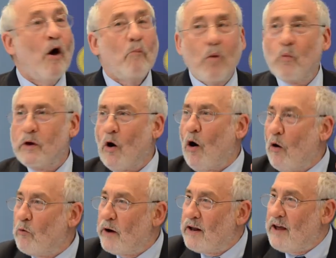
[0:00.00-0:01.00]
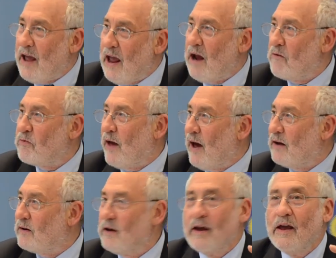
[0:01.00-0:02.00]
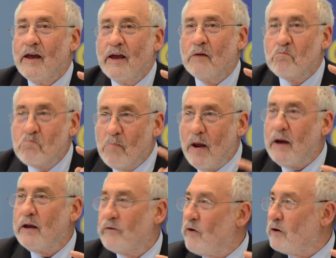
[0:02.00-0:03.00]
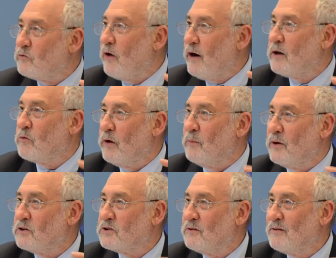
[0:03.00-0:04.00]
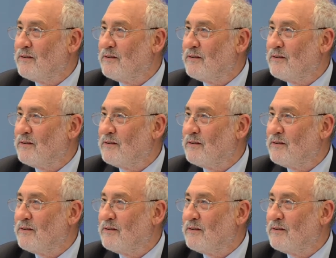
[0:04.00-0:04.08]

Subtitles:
But we already have that in many of our trade agreements.